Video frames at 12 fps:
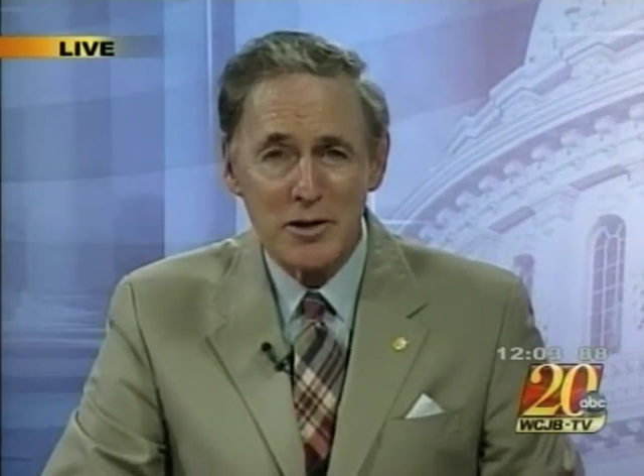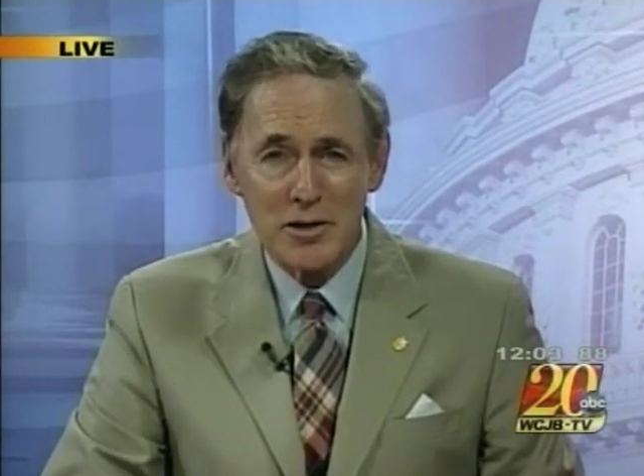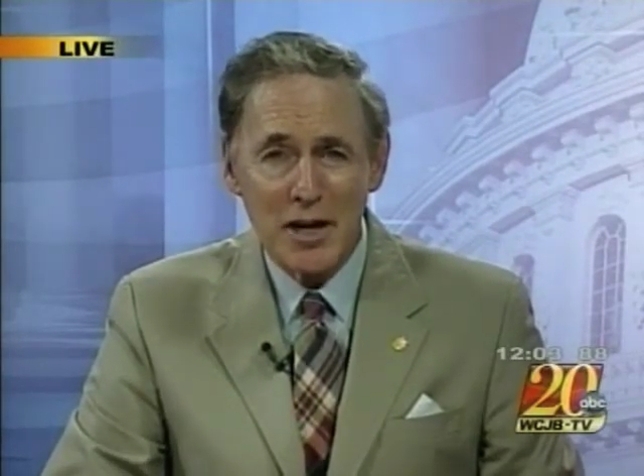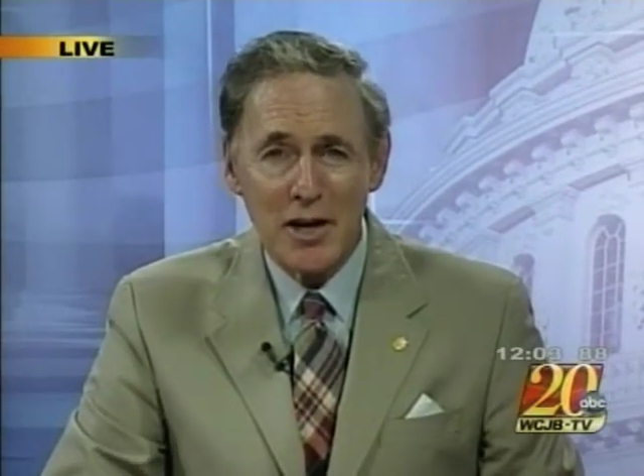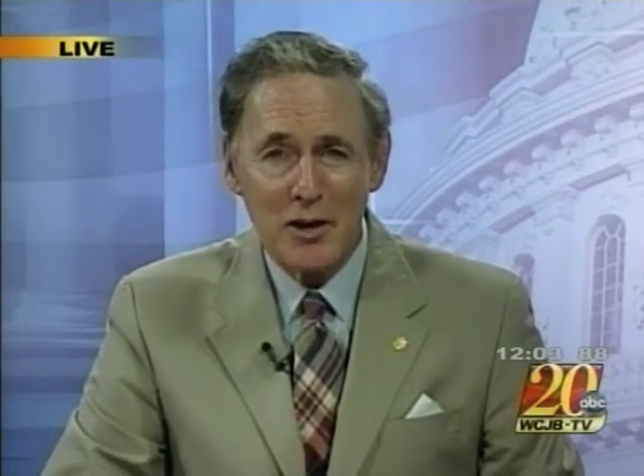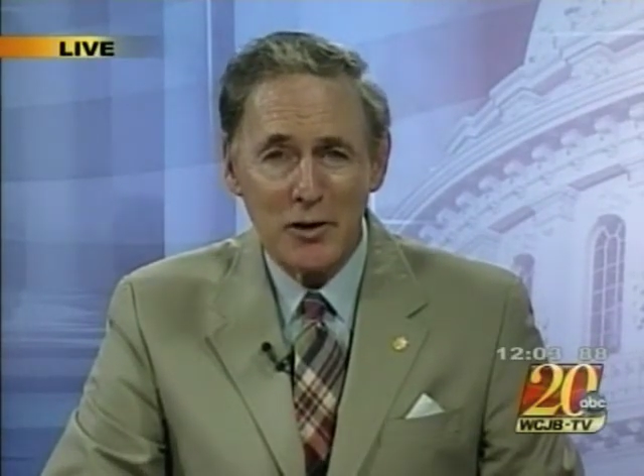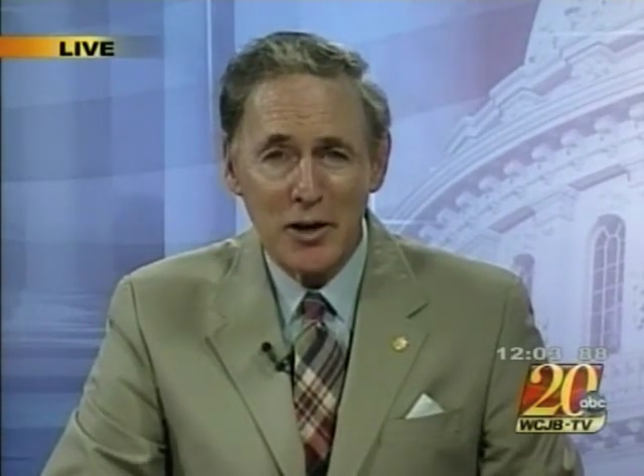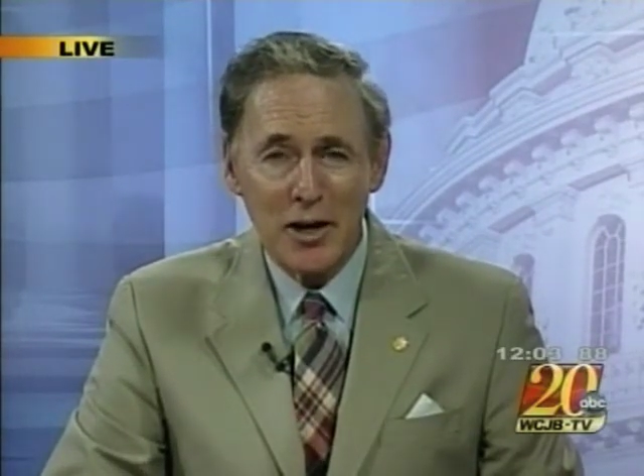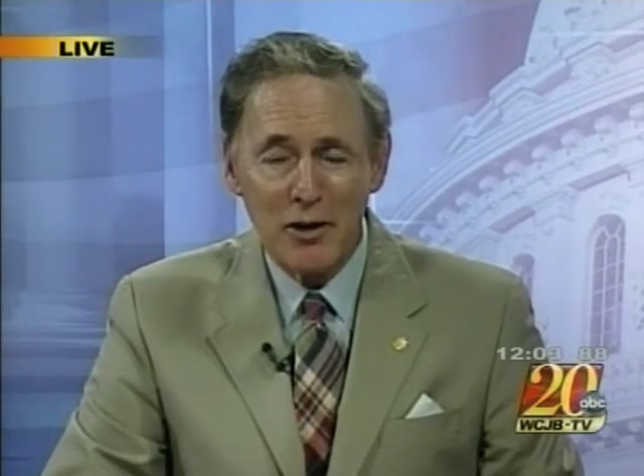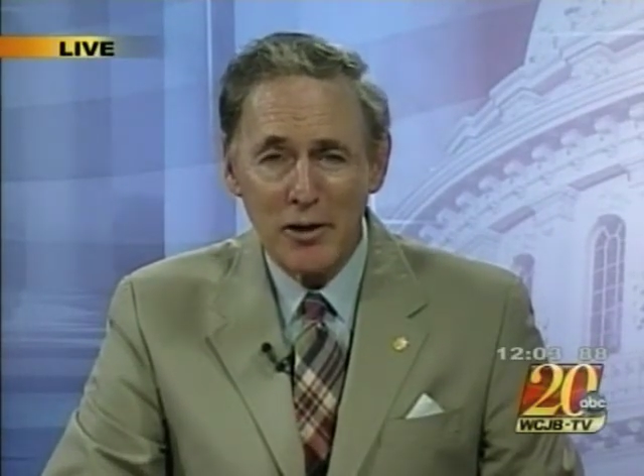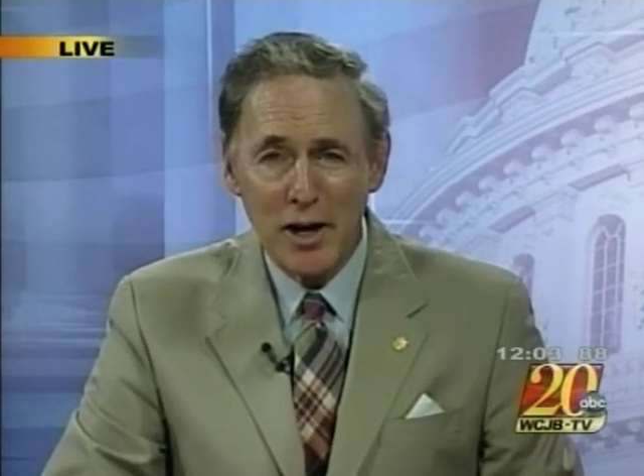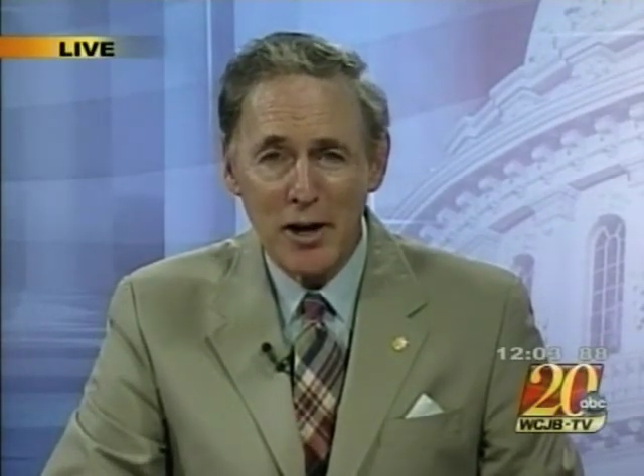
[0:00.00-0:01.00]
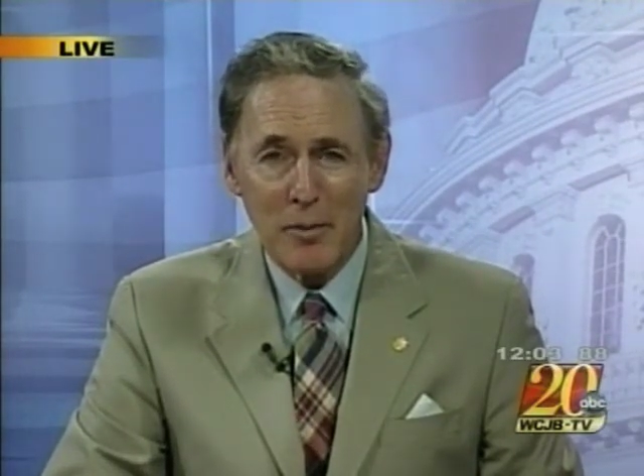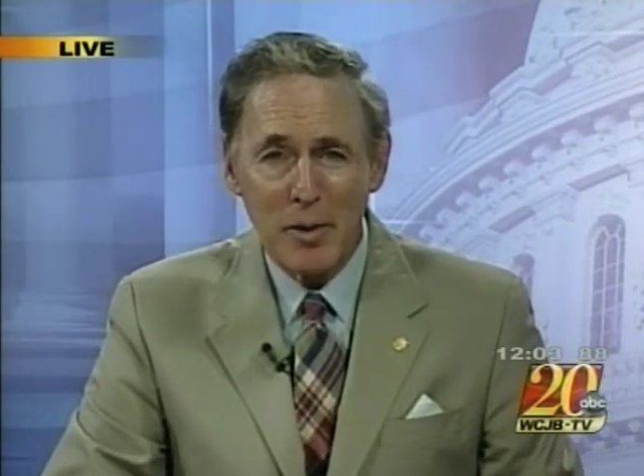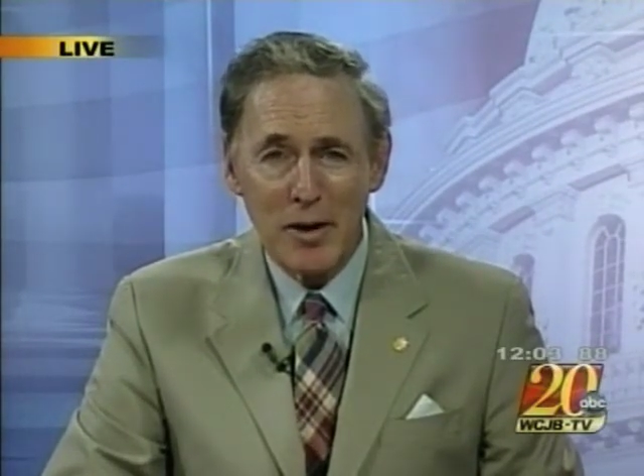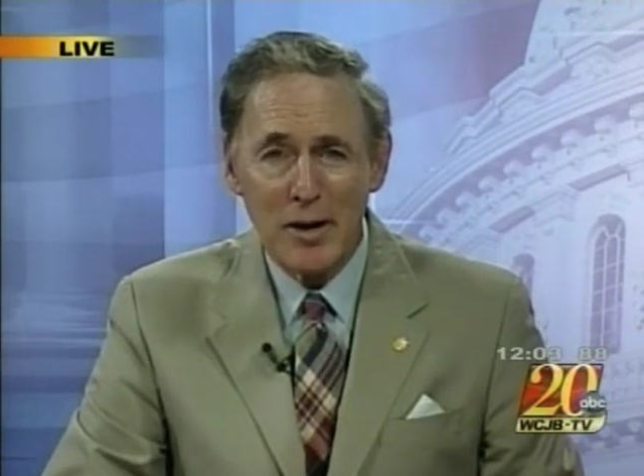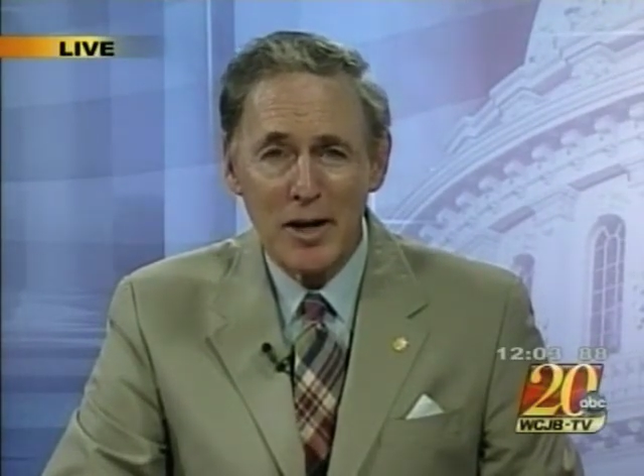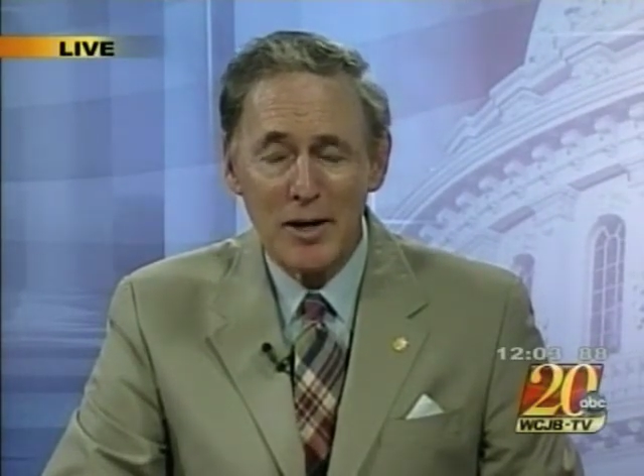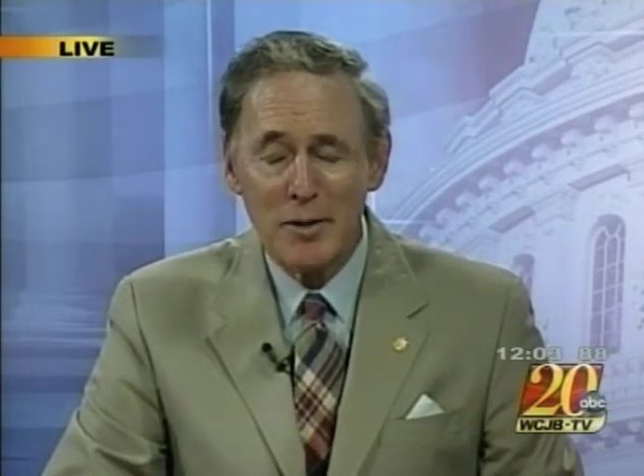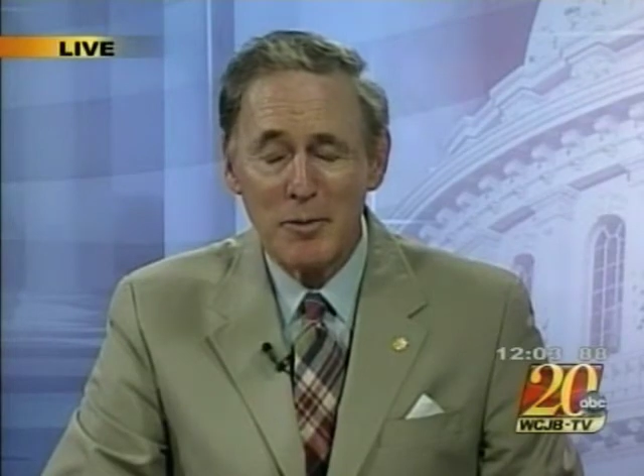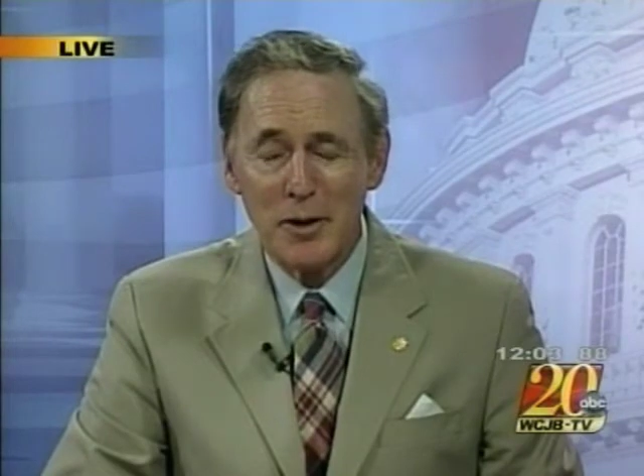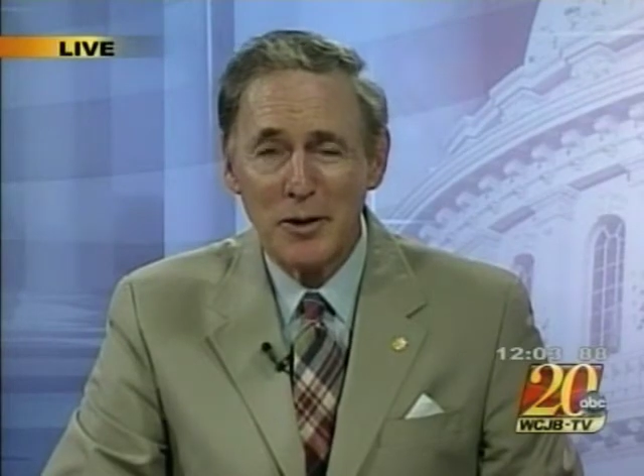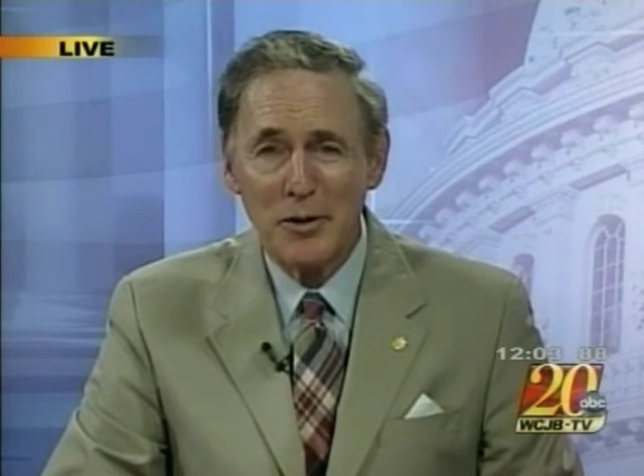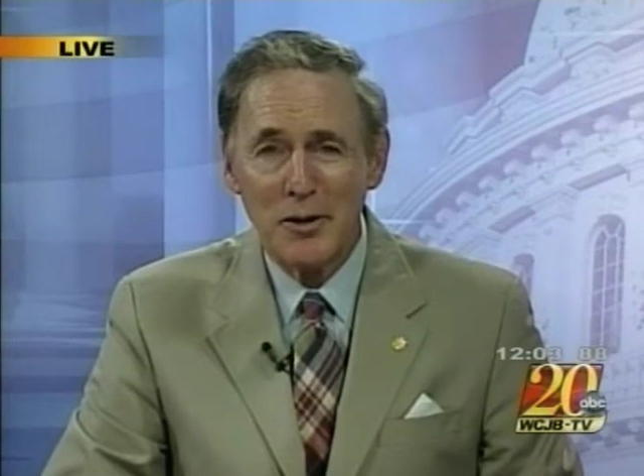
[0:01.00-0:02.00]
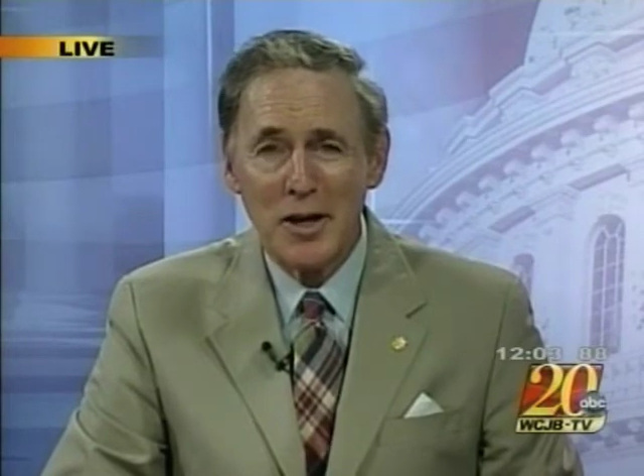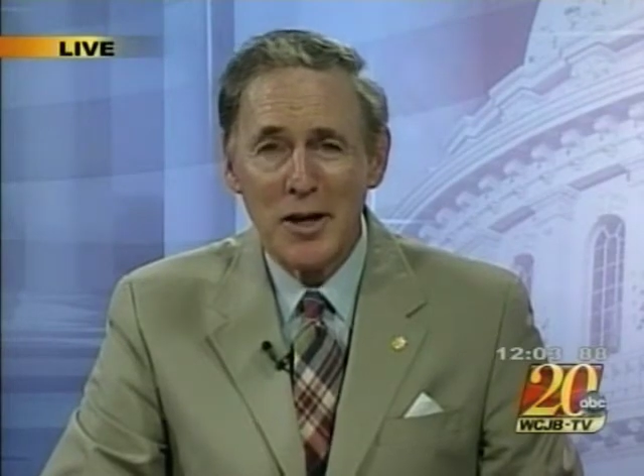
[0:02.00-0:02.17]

to stay on their health care uh, bill